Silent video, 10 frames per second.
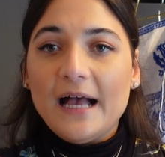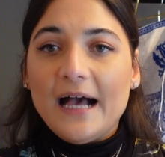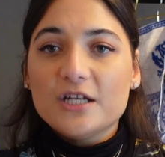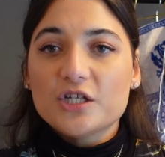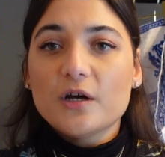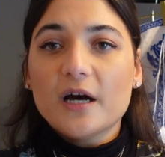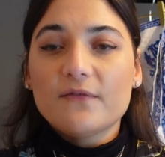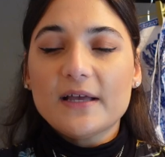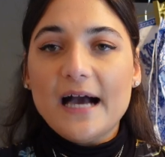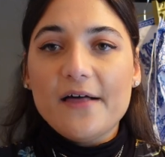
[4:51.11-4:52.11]
and do kind of
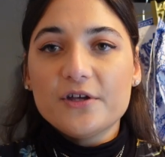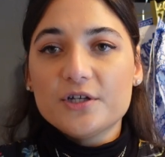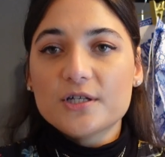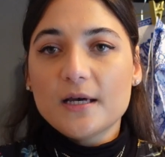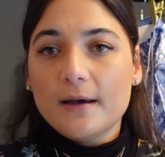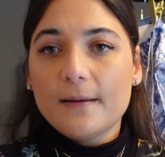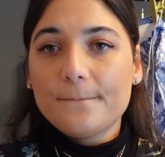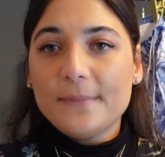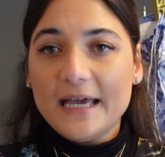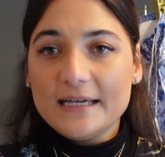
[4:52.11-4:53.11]
a gathered
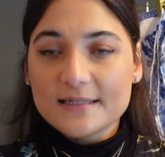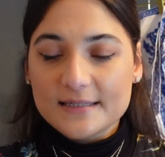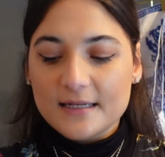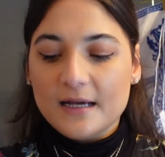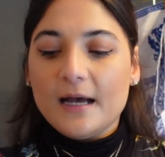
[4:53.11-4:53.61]
base.